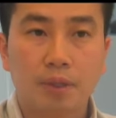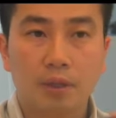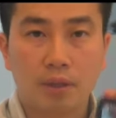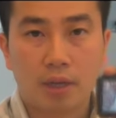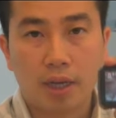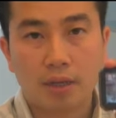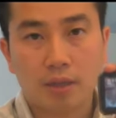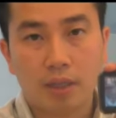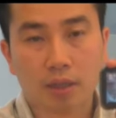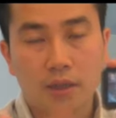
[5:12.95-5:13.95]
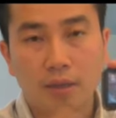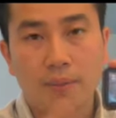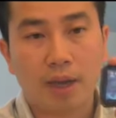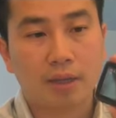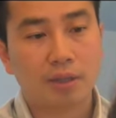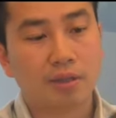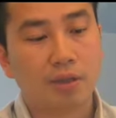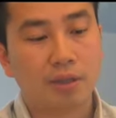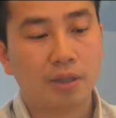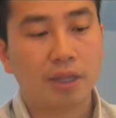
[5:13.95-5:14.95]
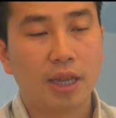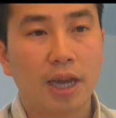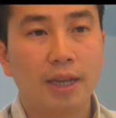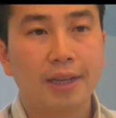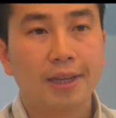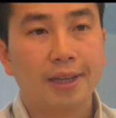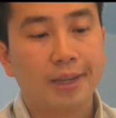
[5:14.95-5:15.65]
And again, you take a look at the back of the screen to see that.